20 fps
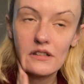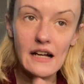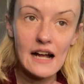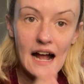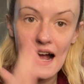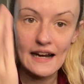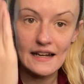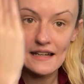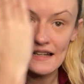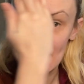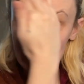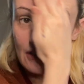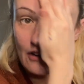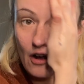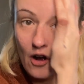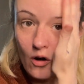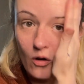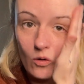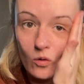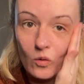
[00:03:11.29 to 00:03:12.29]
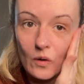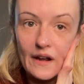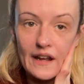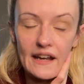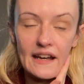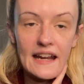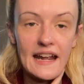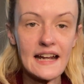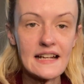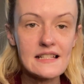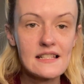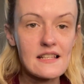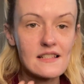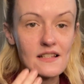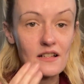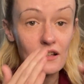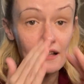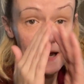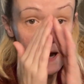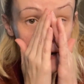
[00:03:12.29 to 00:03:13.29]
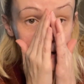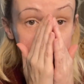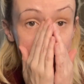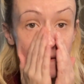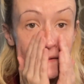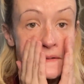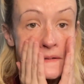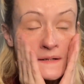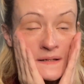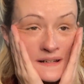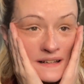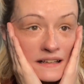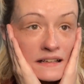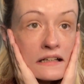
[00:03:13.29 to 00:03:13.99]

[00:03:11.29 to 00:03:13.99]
I didn't know, and it had salicylic acid in it,